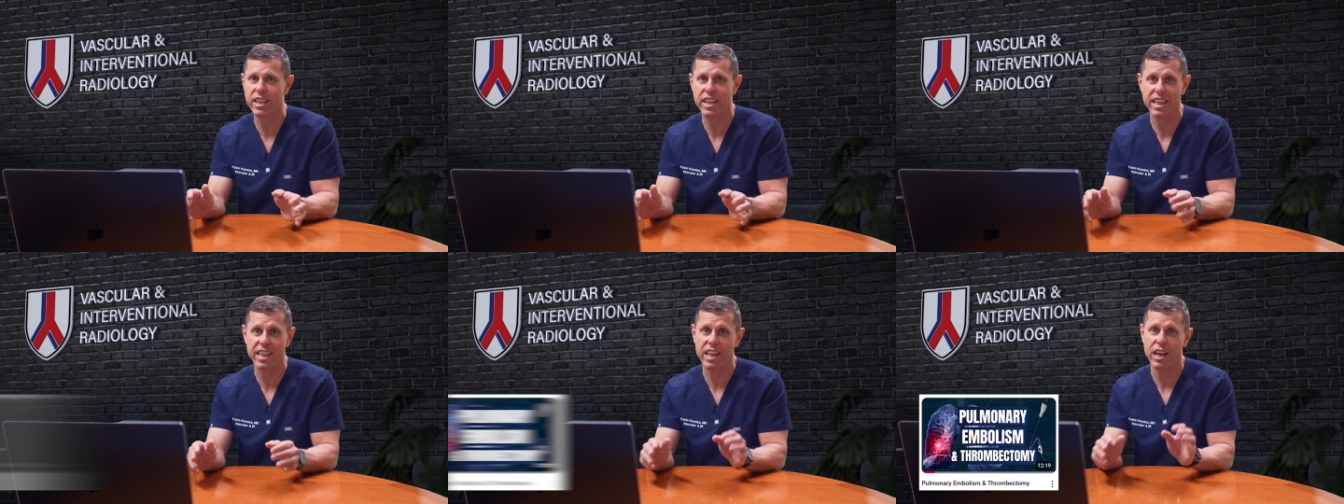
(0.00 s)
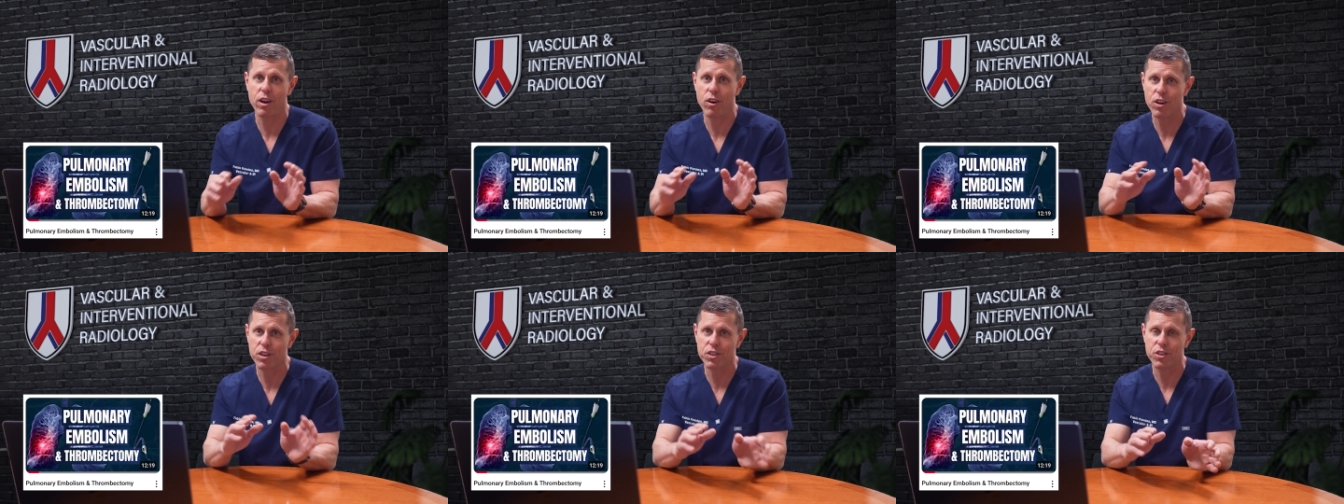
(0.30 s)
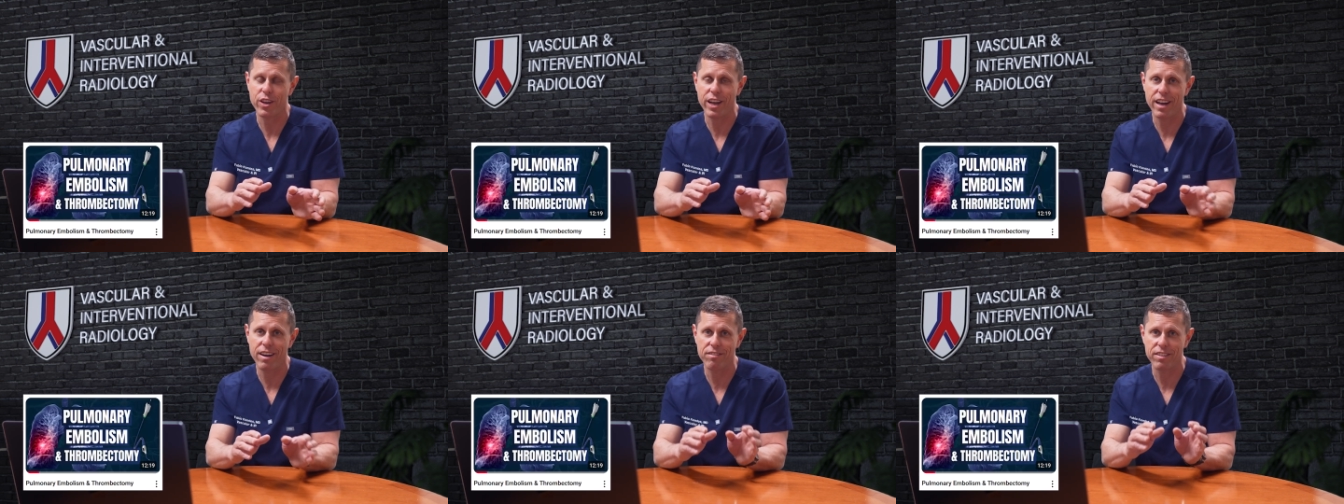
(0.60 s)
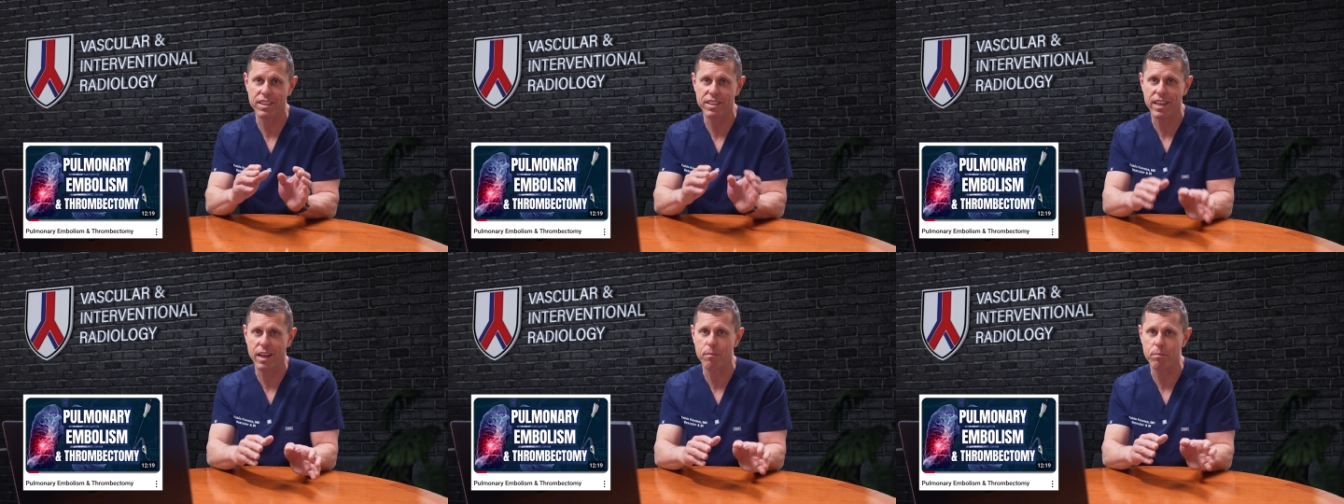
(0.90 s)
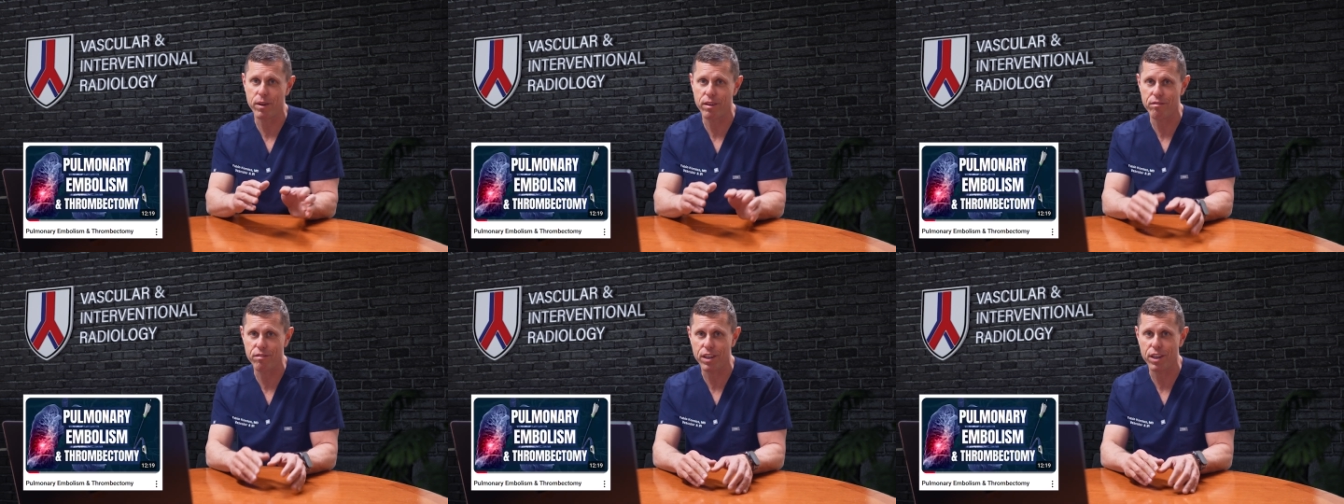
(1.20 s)
and I also have a
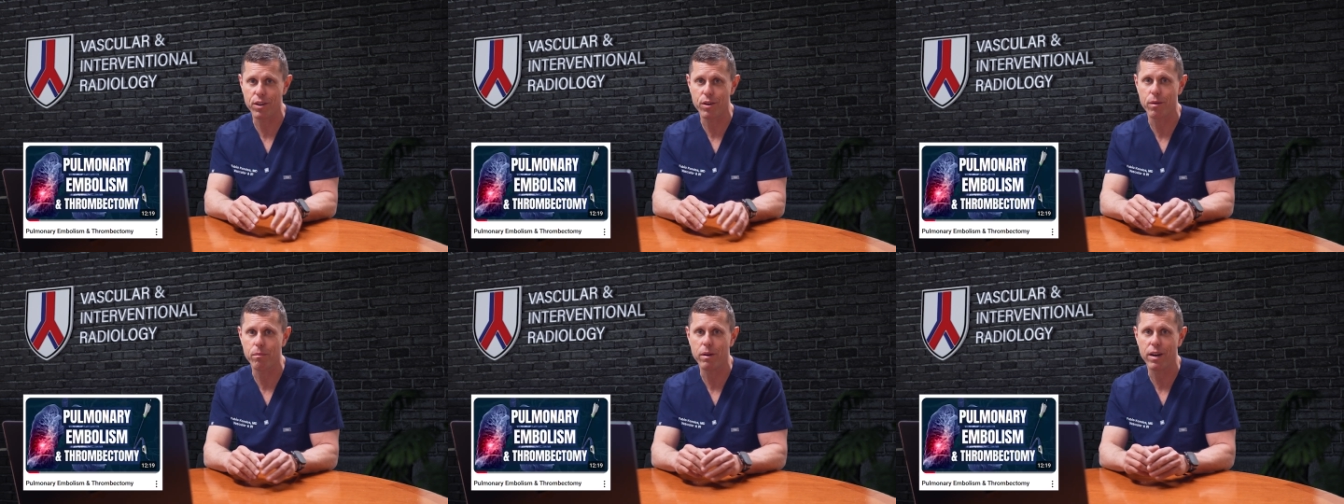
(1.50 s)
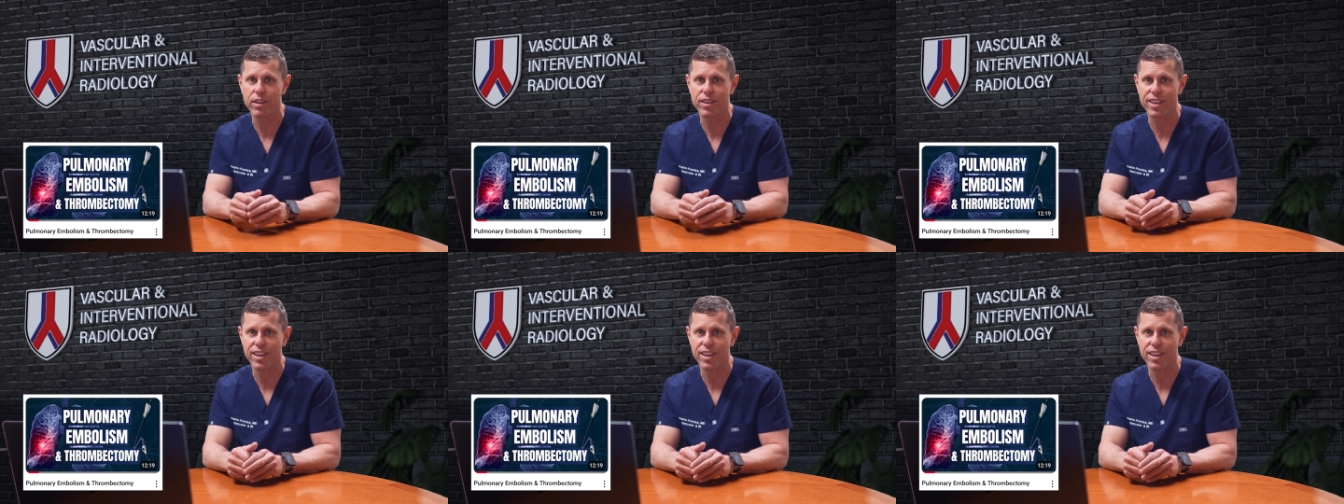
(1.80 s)
separate video about